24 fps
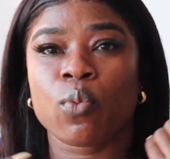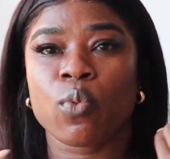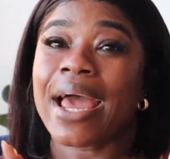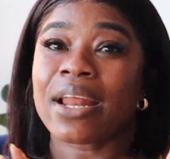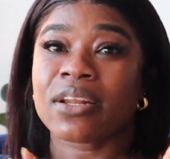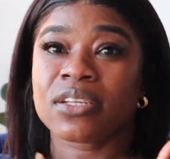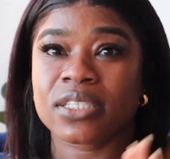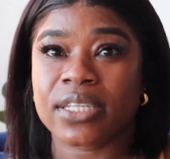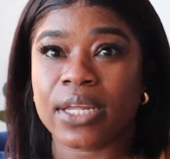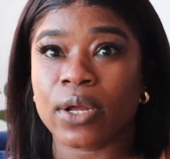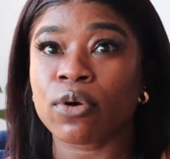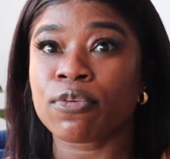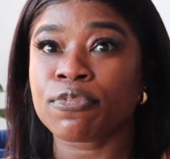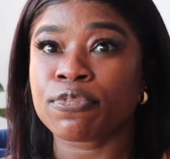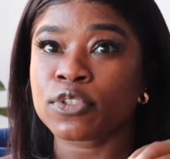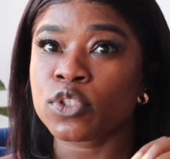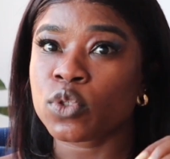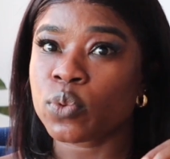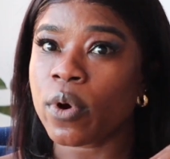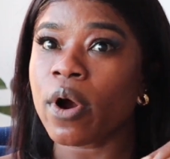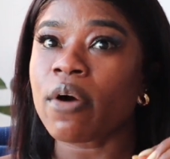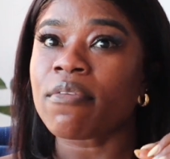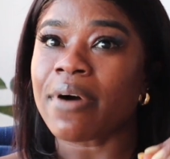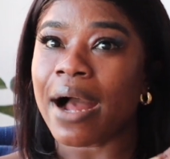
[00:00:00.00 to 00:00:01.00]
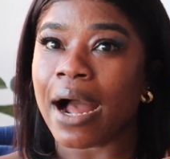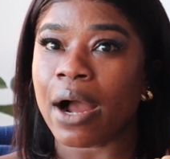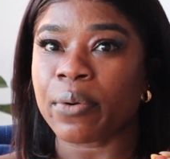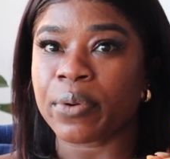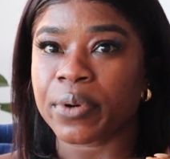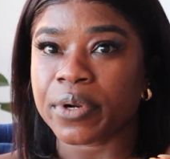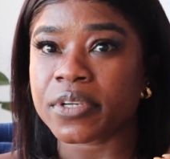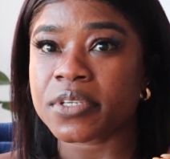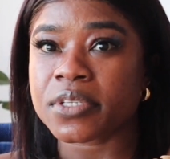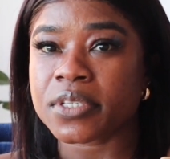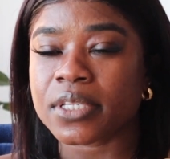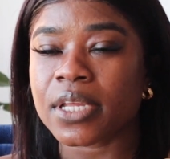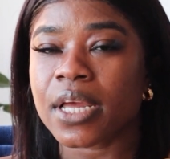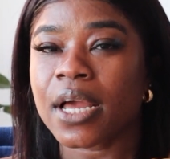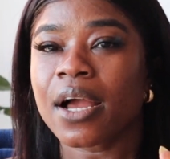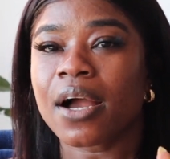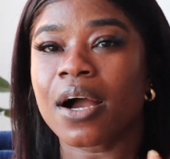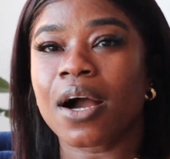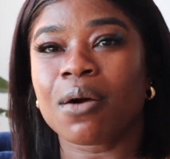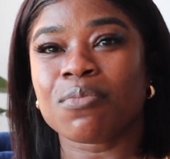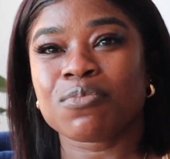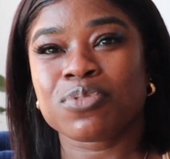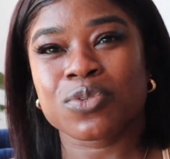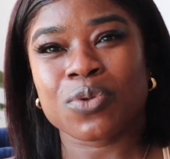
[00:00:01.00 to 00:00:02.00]
they had to stay on for 12 hours.
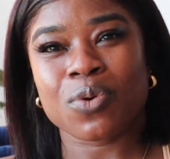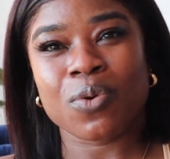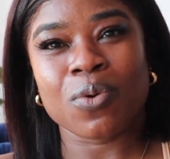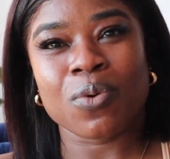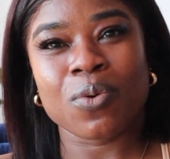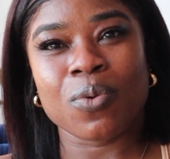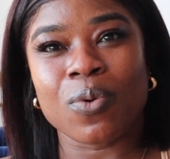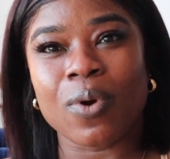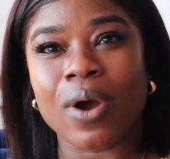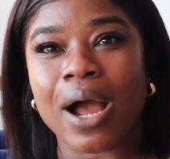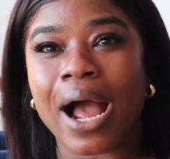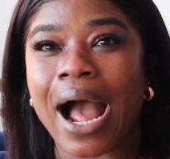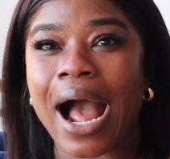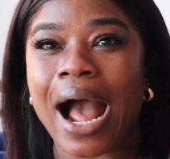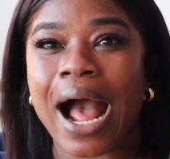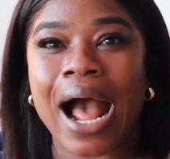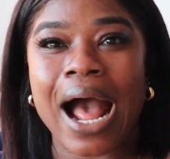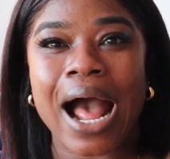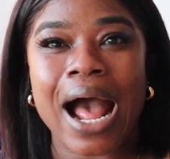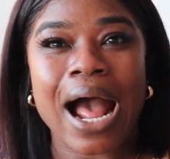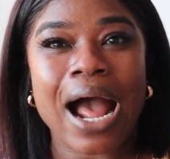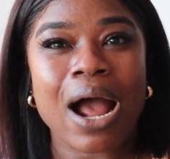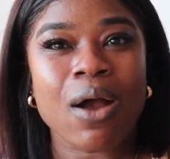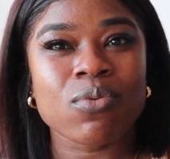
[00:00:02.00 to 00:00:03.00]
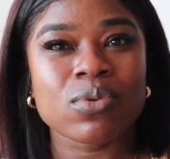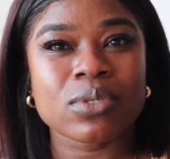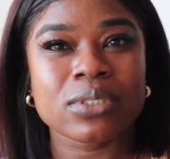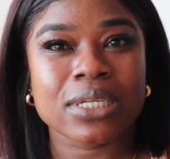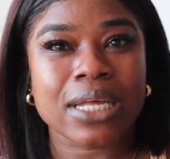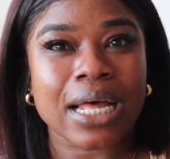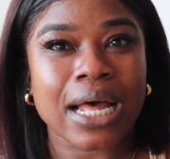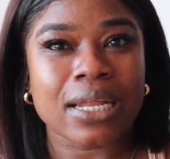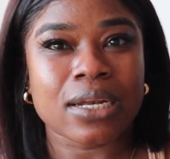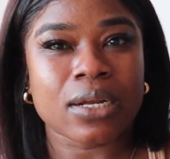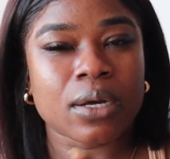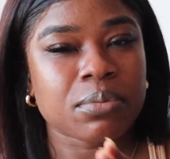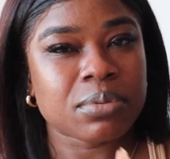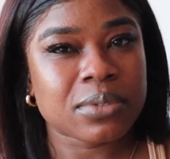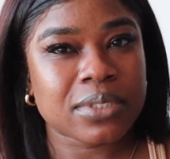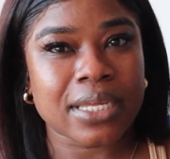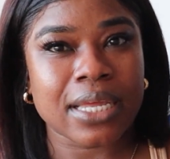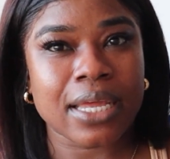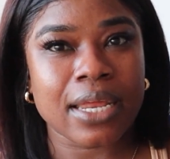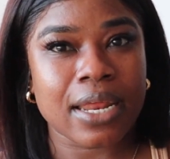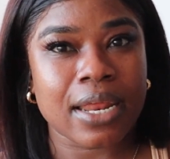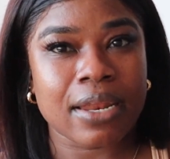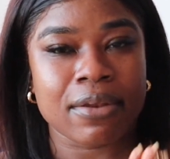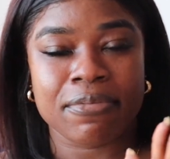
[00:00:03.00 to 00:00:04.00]
So I was kind of
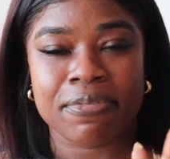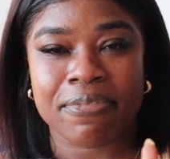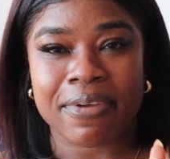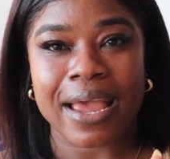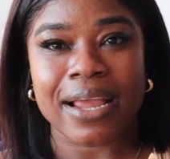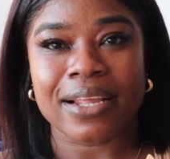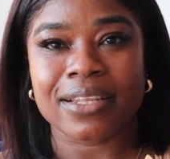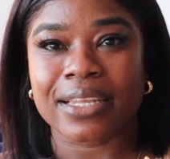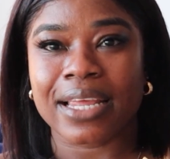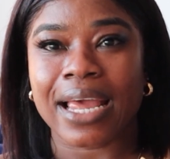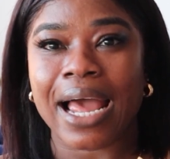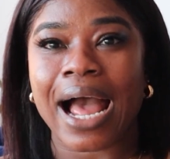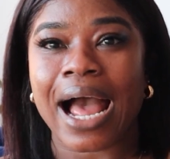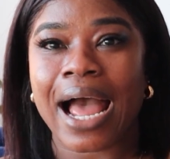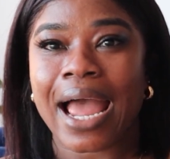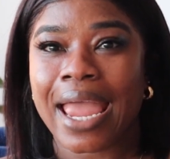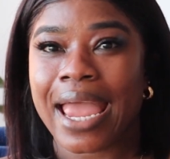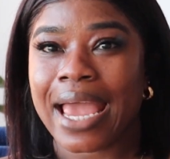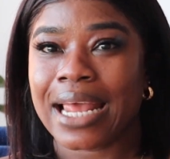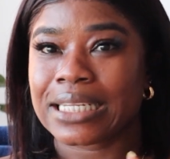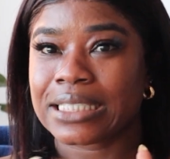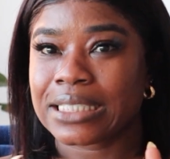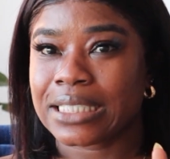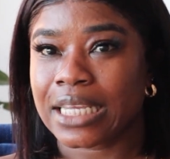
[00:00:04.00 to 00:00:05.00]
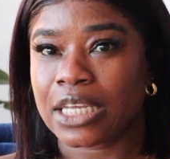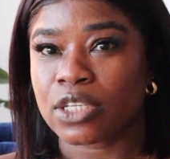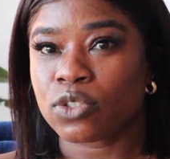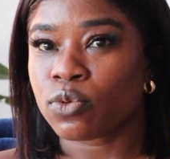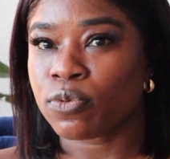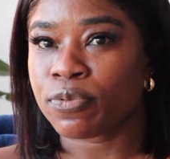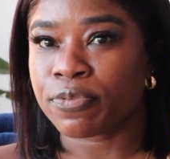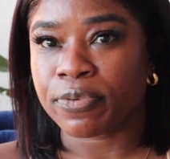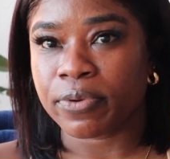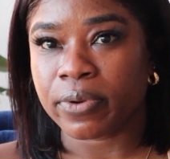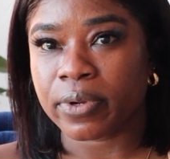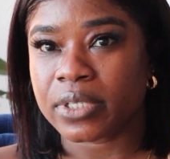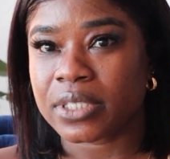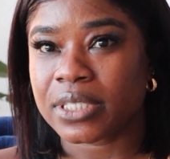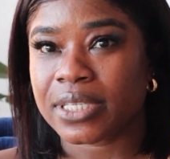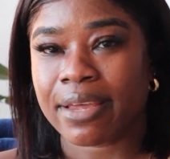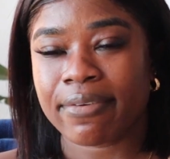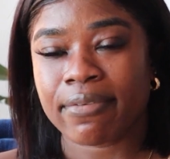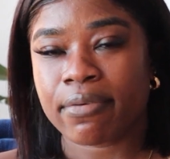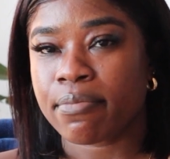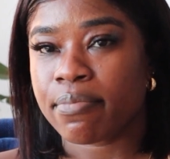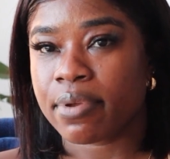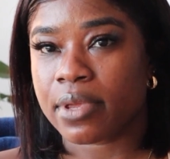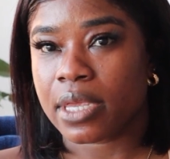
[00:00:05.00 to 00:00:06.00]
upset at the fact that I had a schedule for
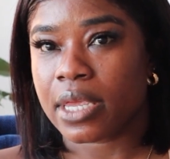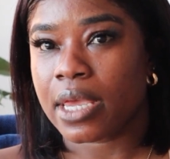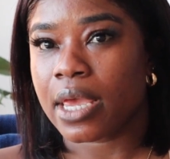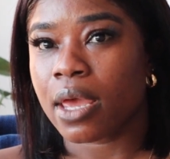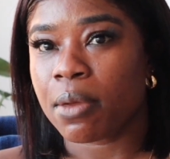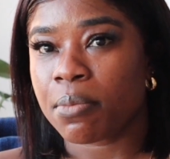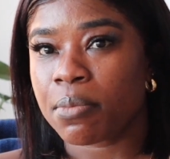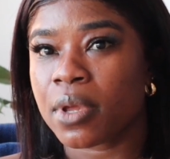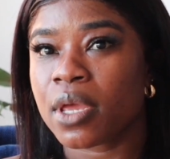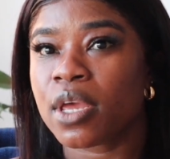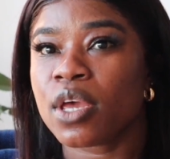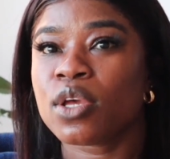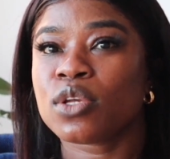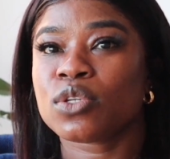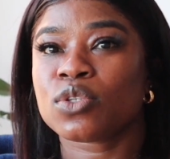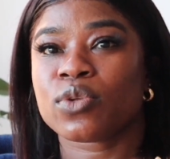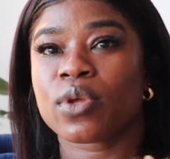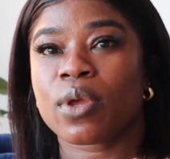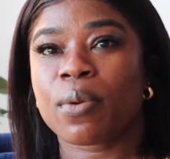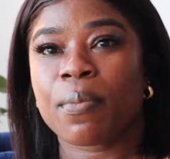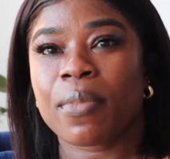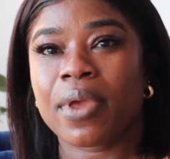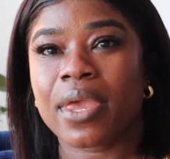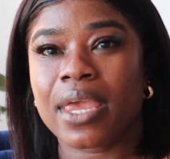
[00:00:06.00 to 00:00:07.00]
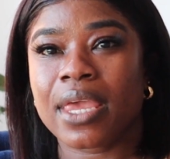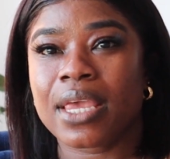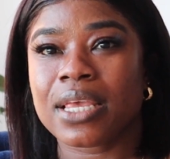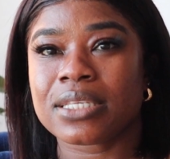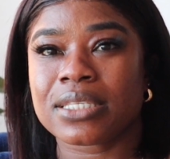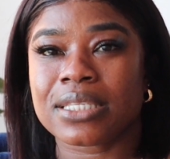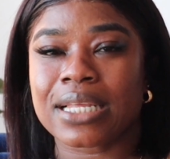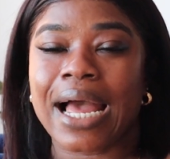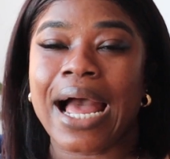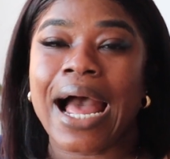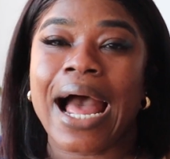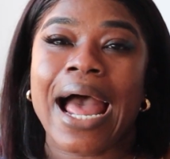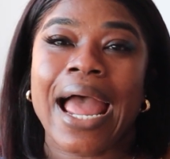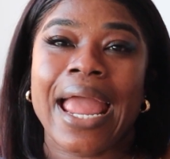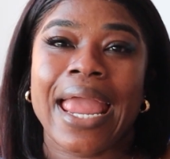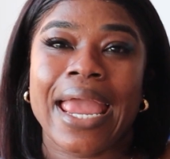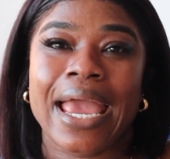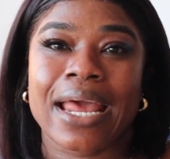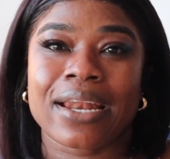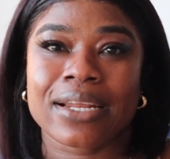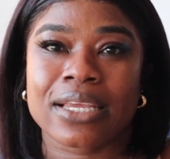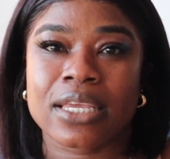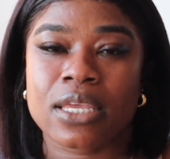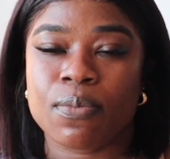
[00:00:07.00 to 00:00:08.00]
7 p.m. So it means I
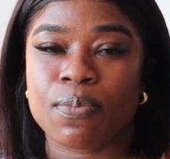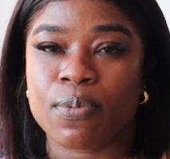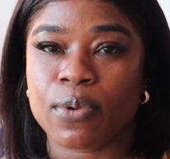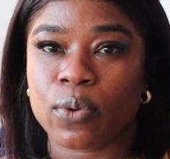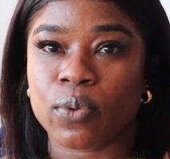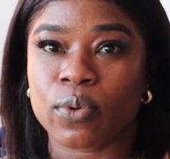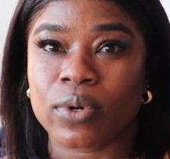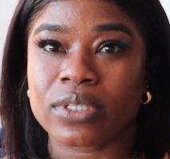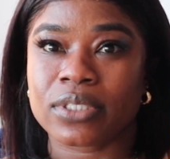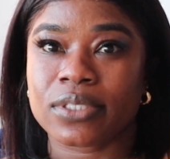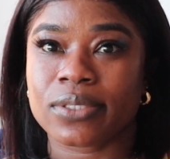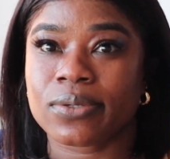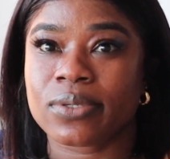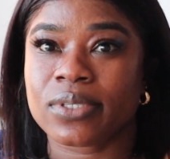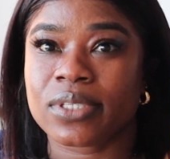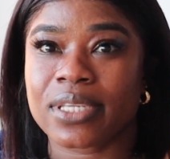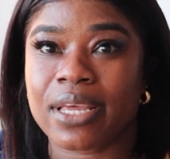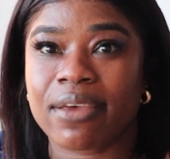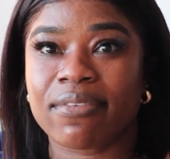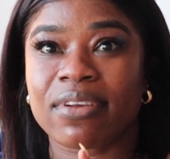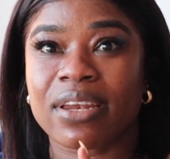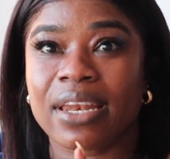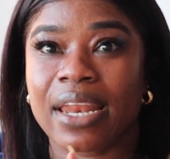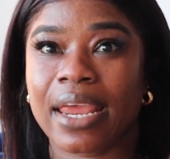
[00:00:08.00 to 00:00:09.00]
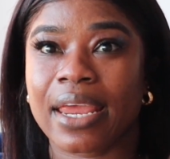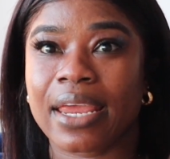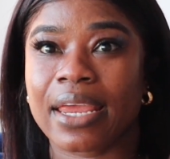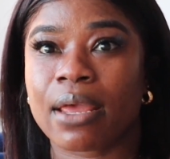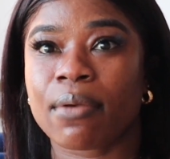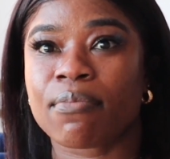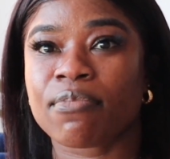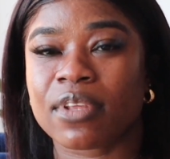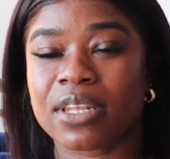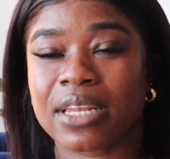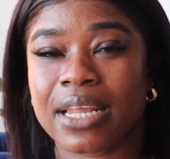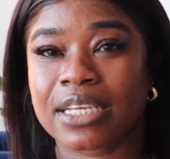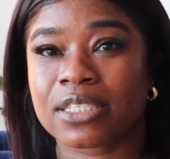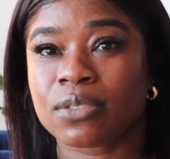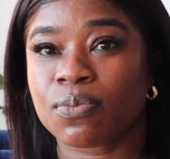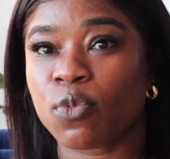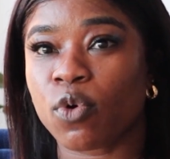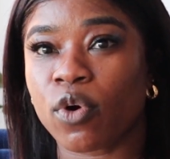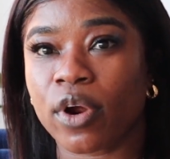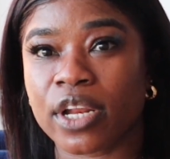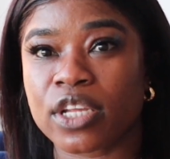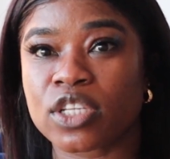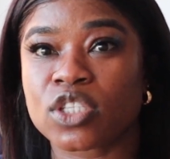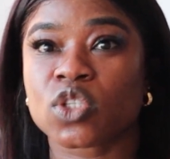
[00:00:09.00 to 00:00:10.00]
had to keep it on till 7 a.m. the next
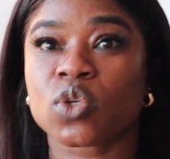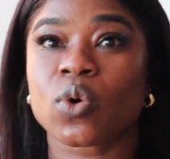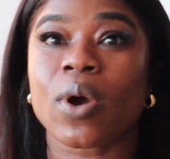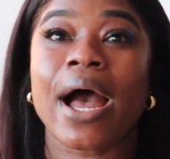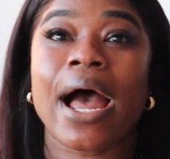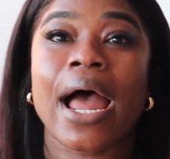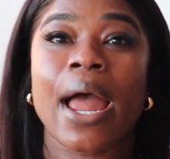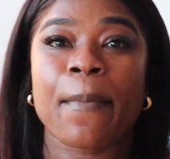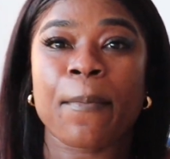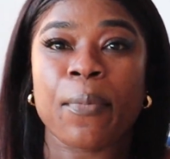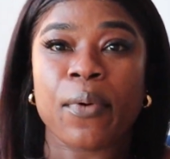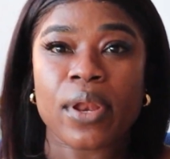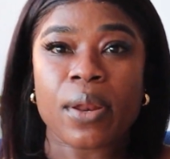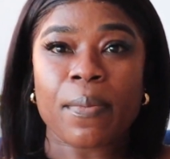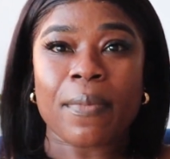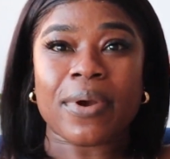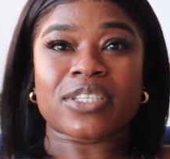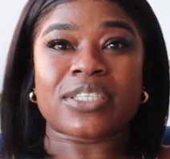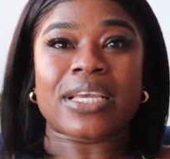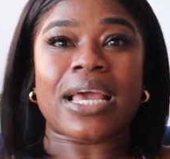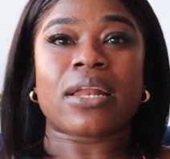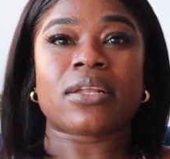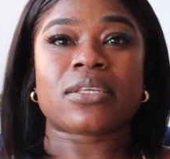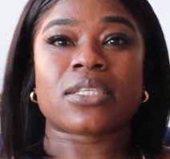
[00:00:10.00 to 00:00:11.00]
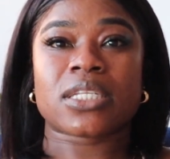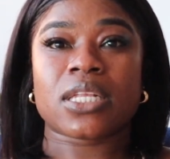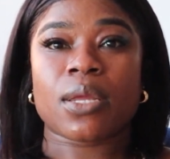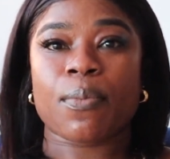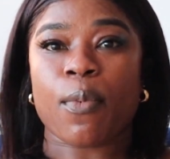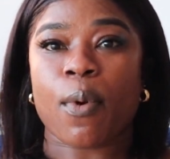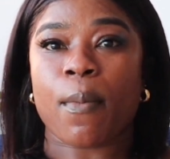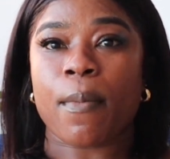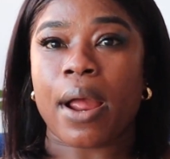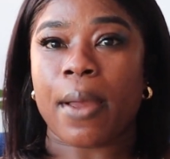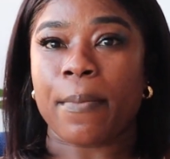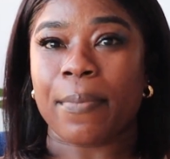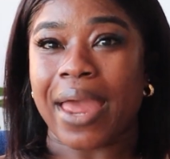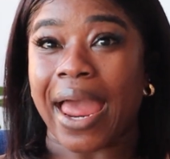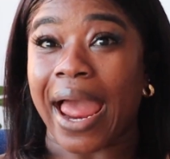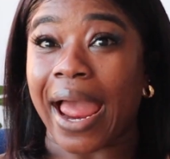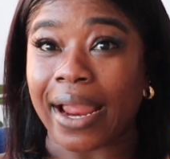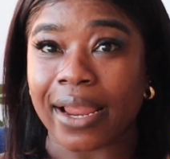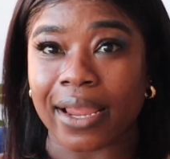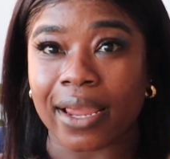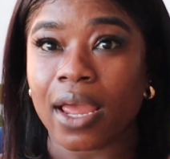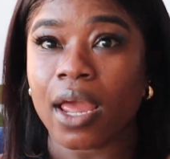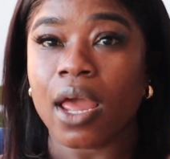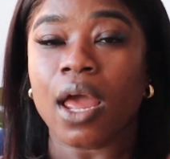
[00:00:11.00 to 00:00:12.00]
morning. So I pretty much had to sleep on my
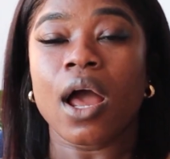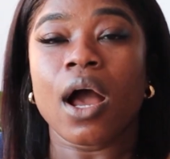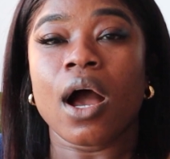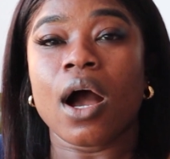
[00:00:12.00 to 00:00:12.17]
back.